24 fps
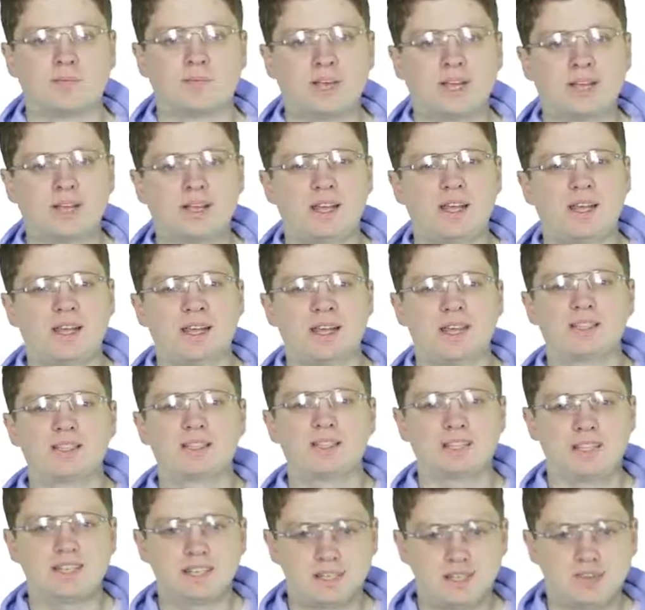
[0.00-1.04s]
Right? And
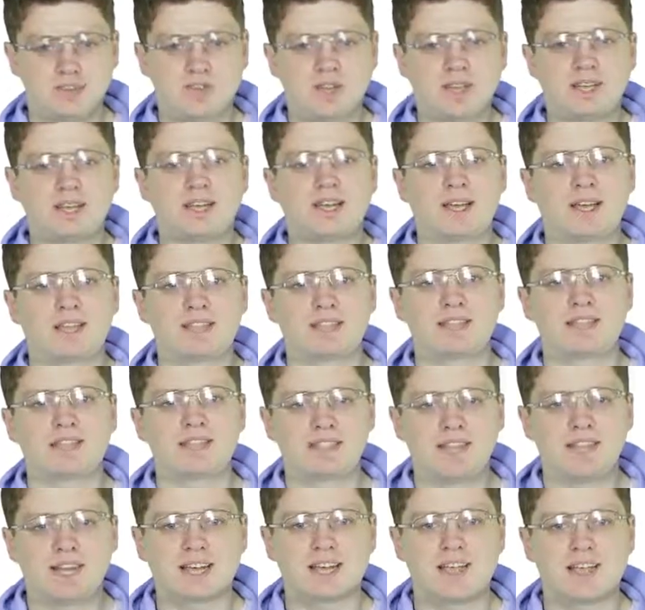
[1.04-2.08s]
this tree has
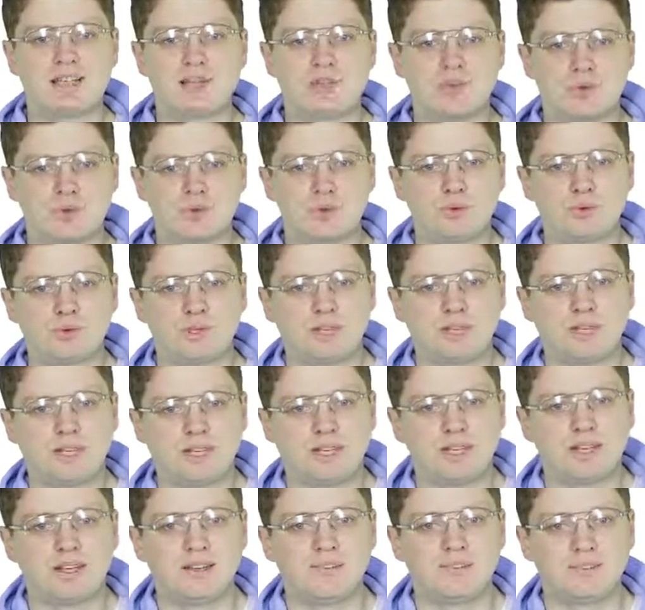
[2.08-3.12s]
exactly 2 to the
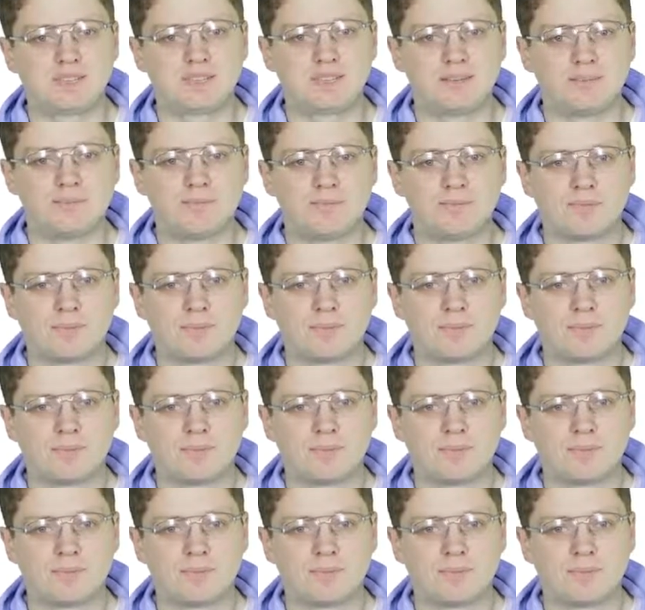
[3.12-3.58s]
d leaves.